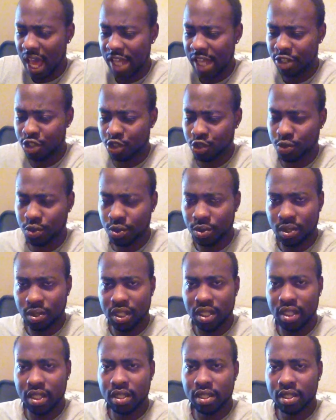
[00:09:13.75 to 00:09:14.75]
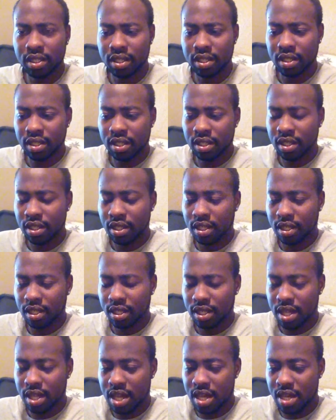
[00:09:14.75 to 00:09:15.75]
truly
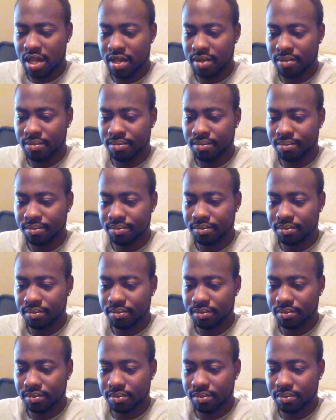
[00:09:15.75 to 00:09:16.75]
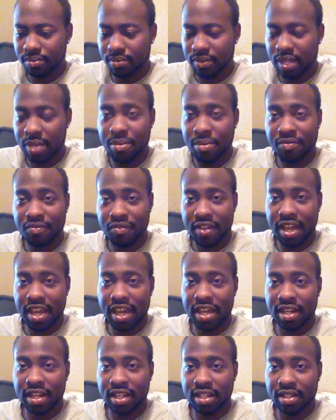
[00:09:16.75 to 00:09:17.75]
am a
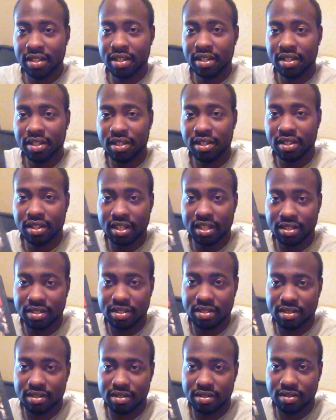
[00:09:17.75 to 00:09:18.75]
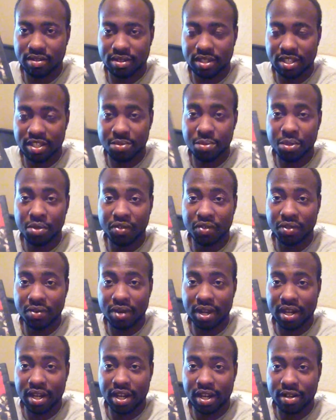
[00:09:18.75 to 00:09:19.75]
fan, and this movie
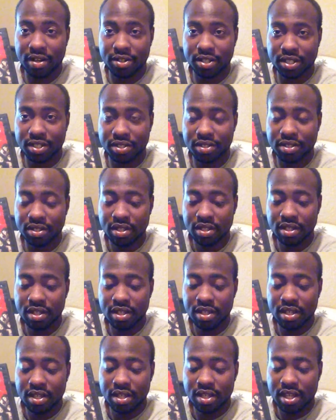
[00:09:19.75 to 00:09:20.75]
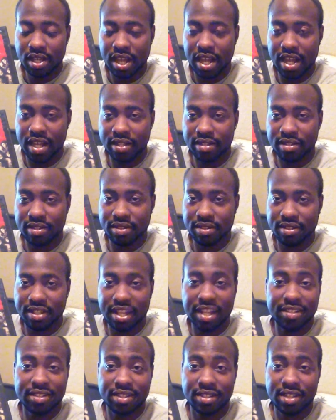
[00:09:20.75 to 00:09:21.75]
right here it
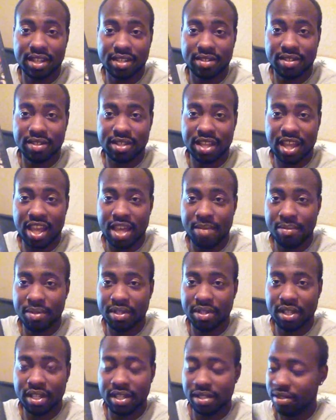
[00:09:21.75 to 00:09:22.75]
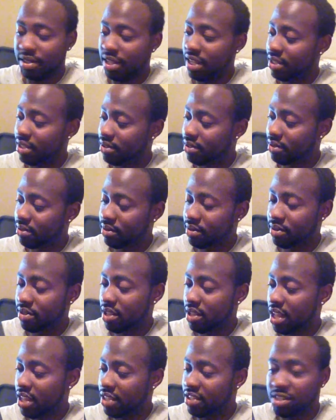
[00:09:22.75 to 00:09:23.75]
stands the test of time.
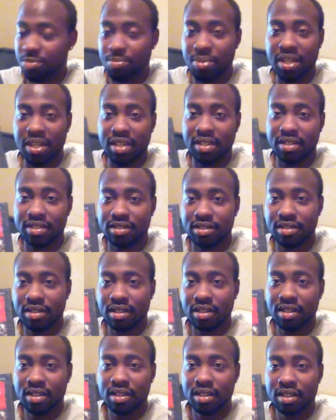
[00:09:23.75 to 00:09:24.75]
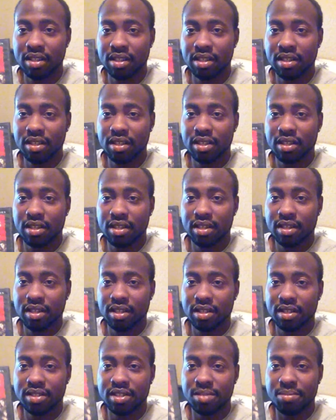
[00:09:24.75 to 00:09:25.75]
It speaks
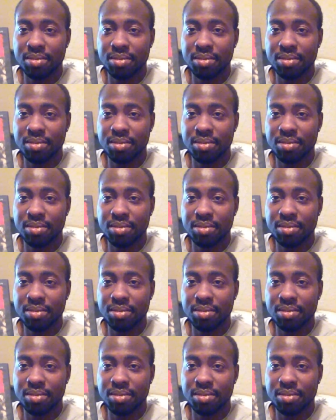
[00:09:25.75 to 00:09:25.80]
to